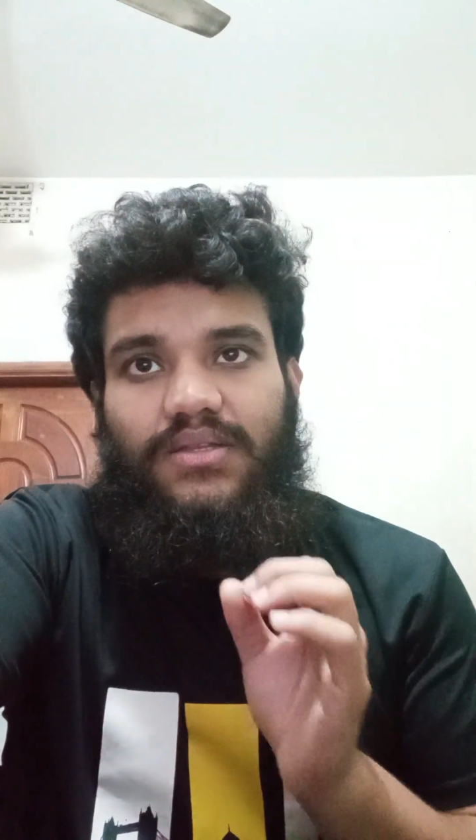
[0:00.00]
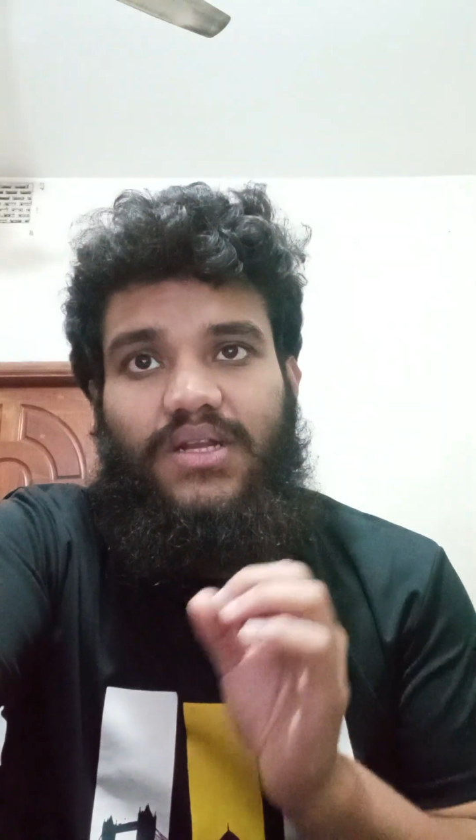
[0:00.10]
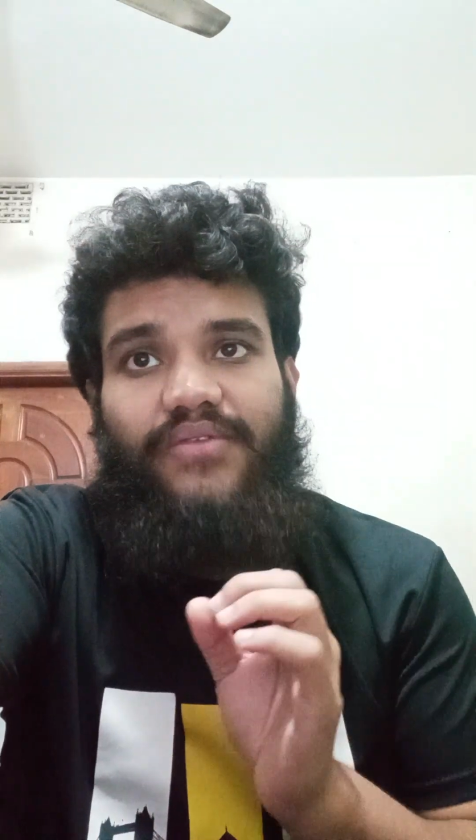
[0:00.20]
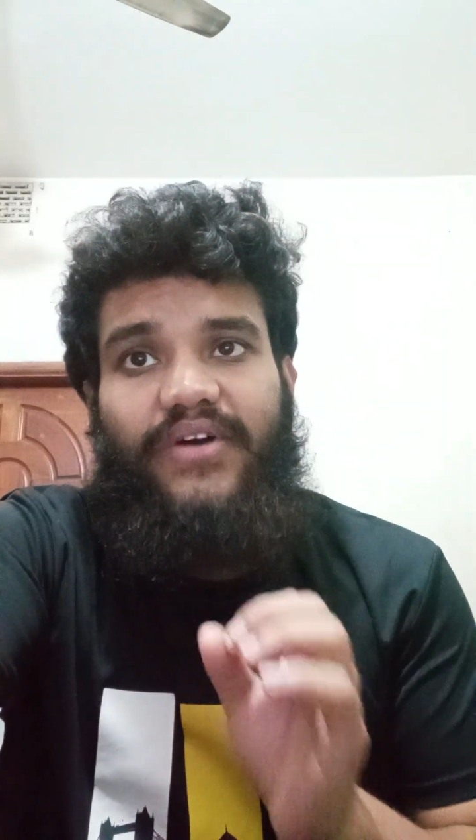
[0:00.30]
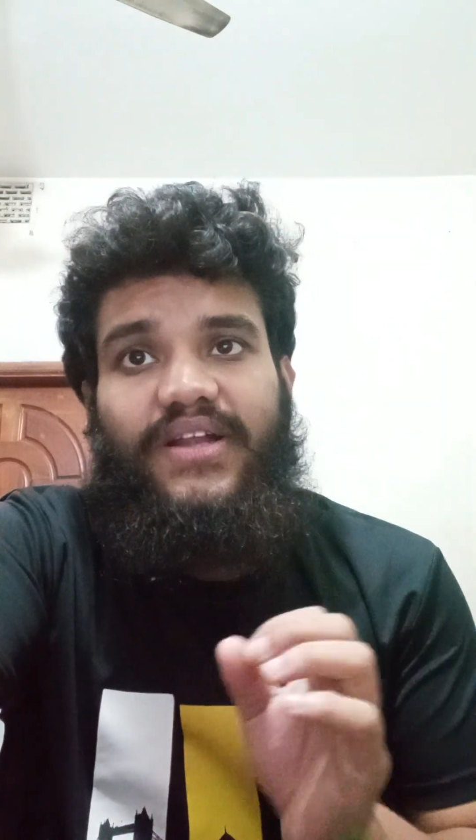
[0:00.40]

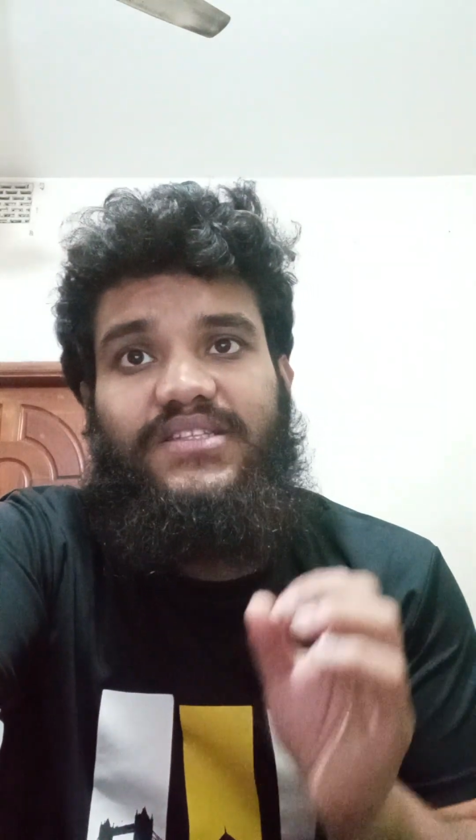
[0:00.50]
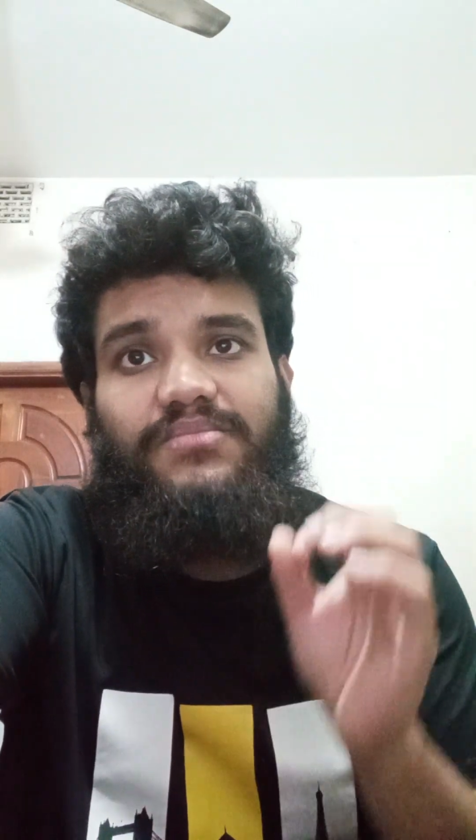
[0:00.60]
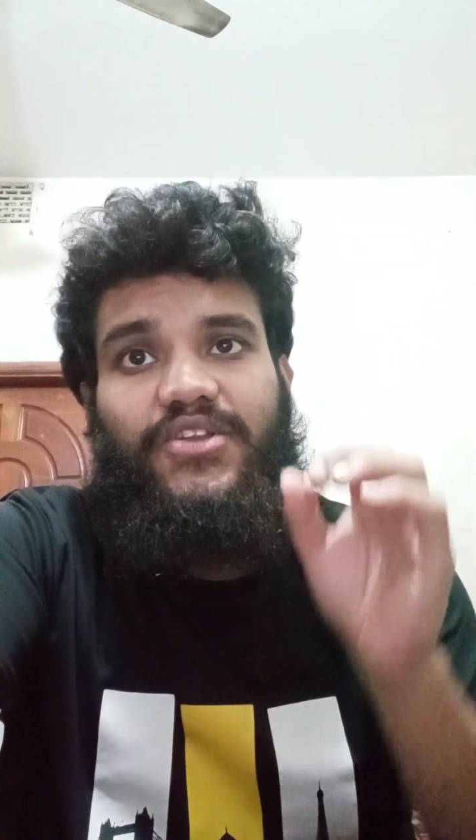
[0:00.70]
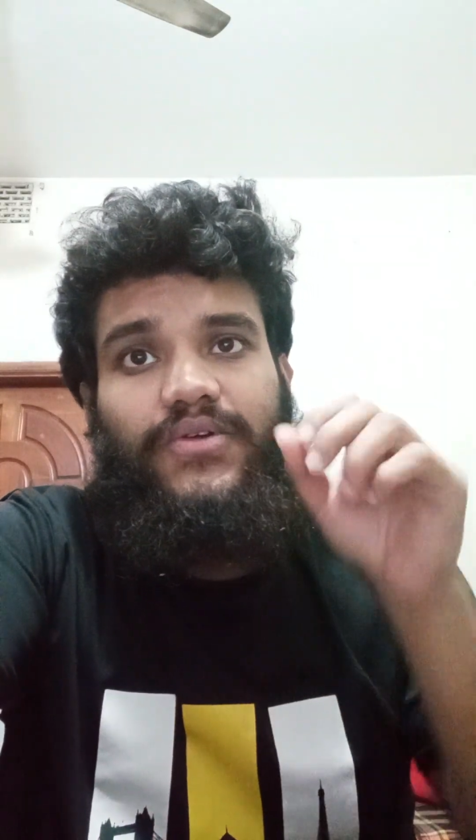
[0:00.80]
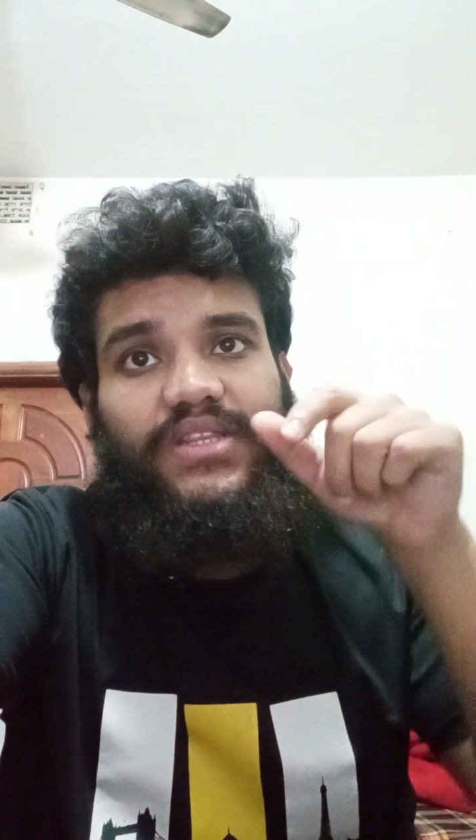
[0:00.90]
The difference
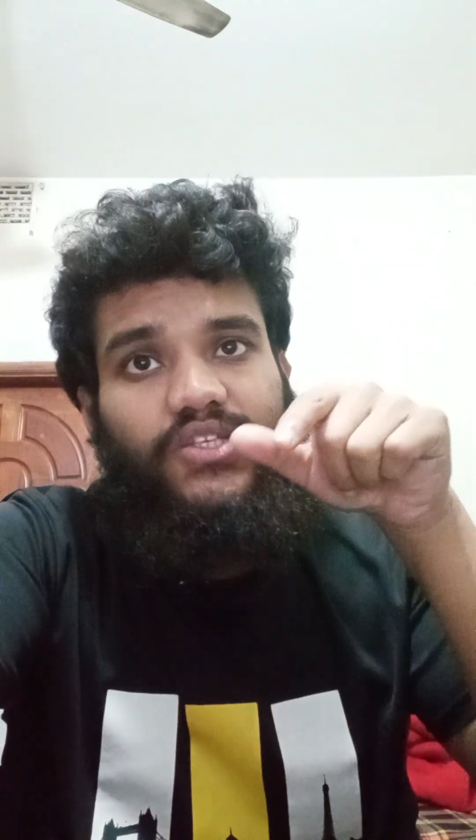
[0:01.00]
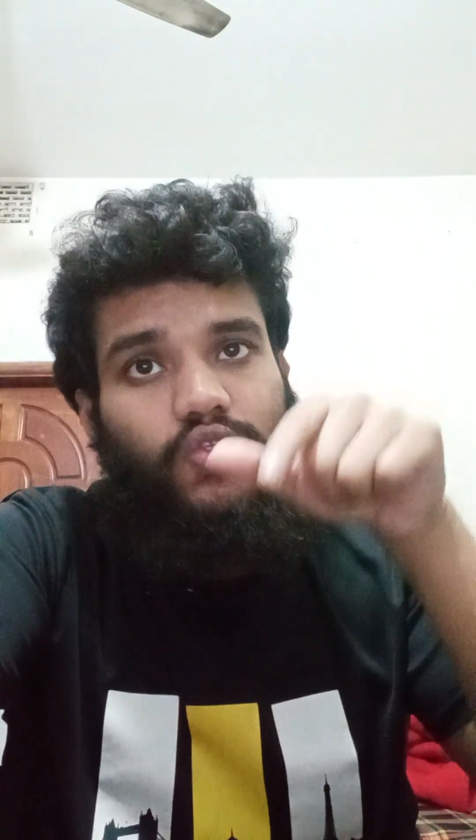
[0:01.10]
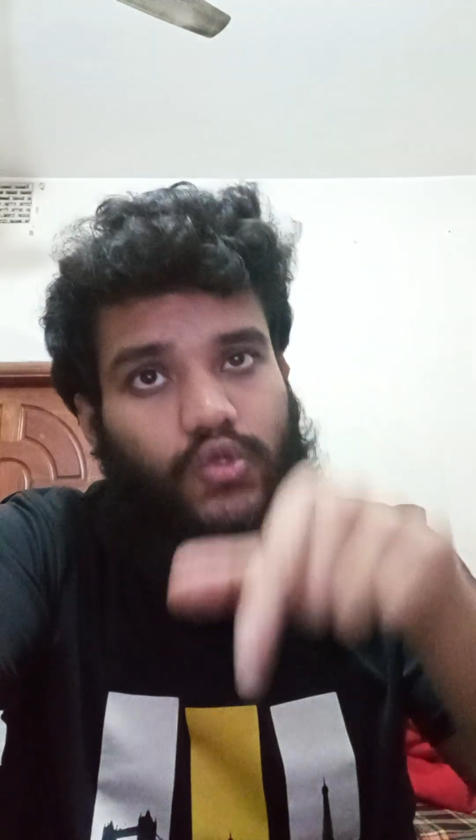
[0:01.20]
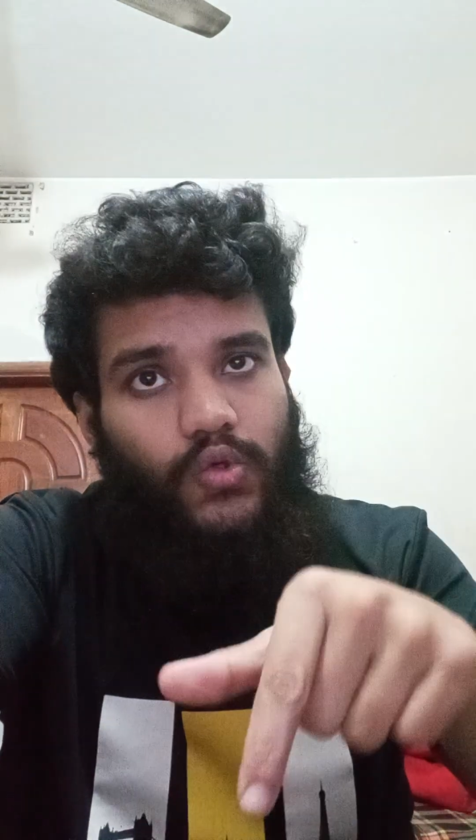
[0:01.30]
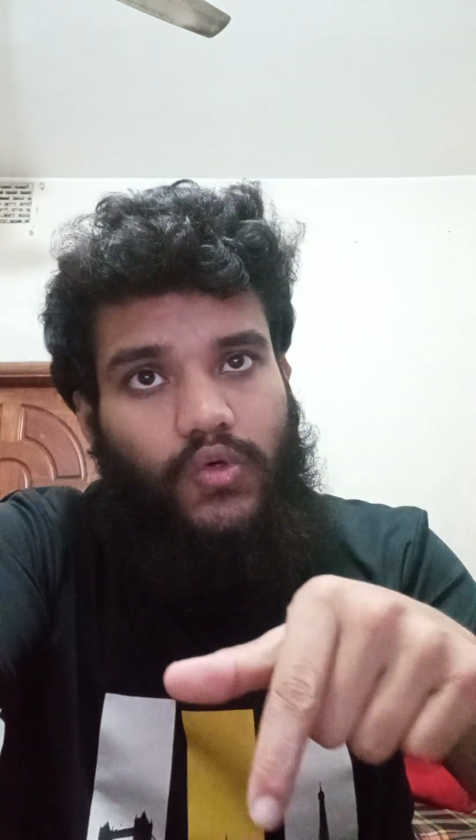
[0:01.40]
between
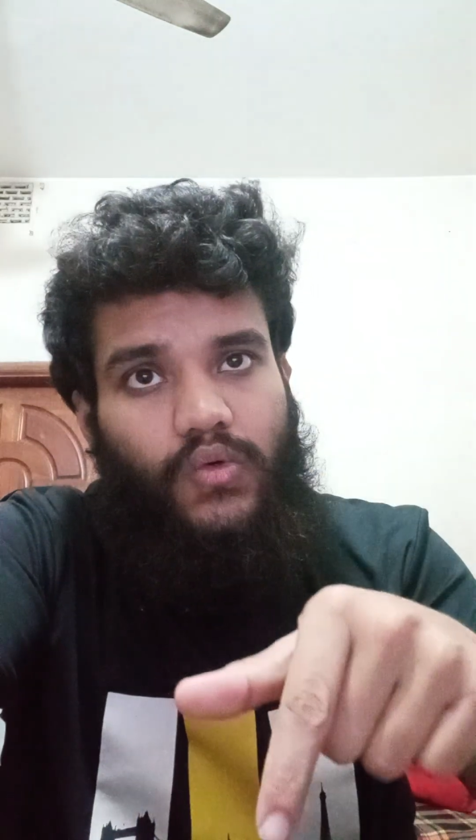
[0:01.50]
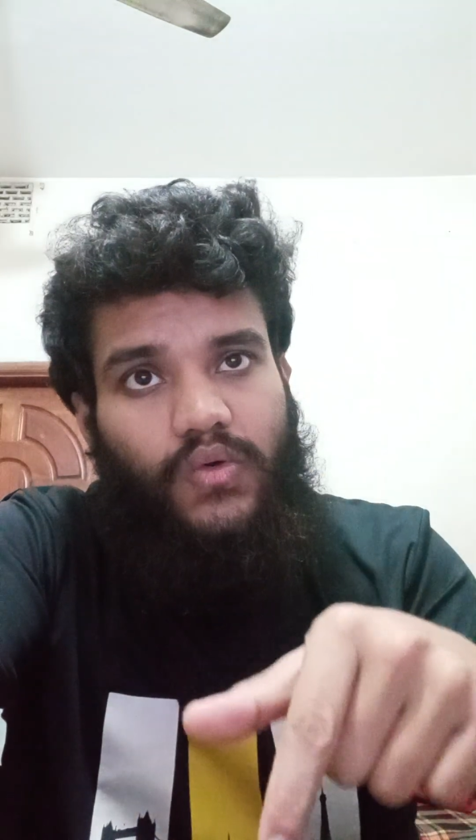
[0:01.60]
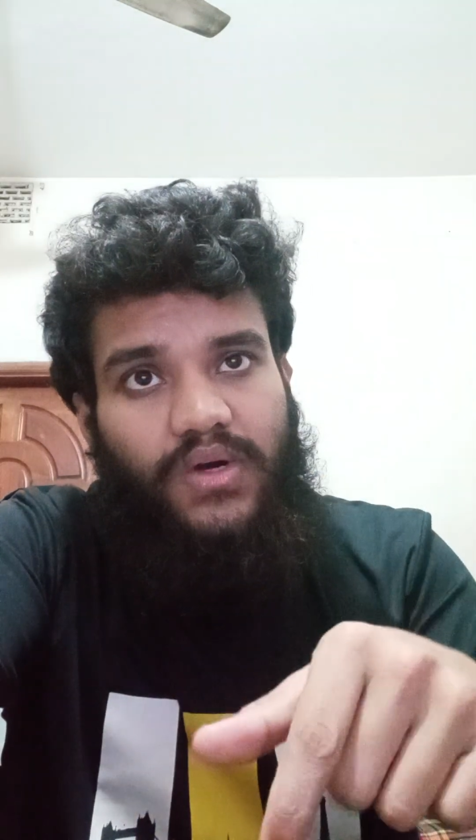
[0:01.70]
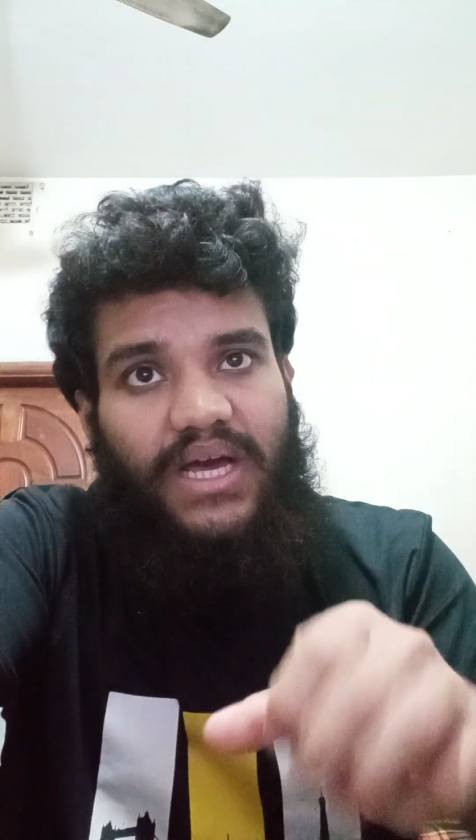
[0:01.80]
these two